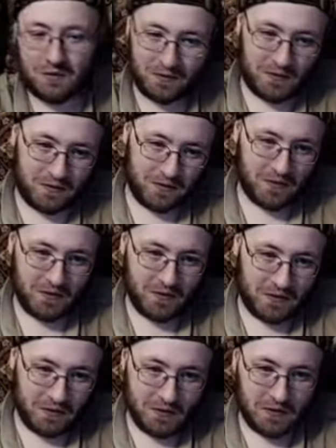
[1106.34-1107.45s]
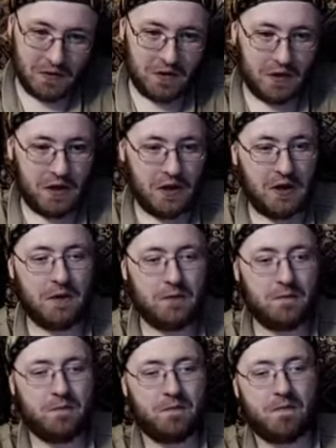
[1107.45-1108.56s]

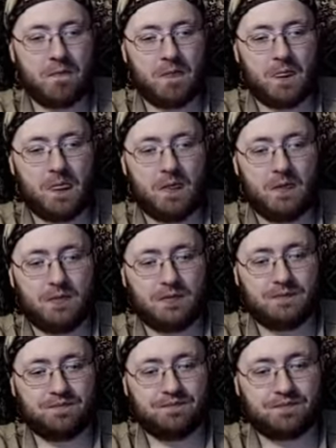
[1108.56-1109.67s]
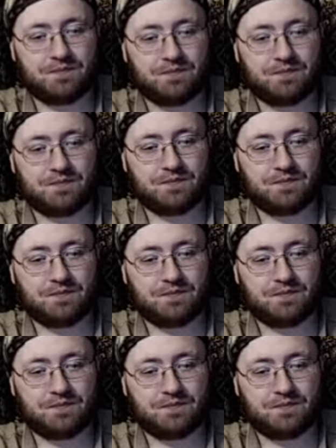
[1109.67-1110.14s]
[no speech]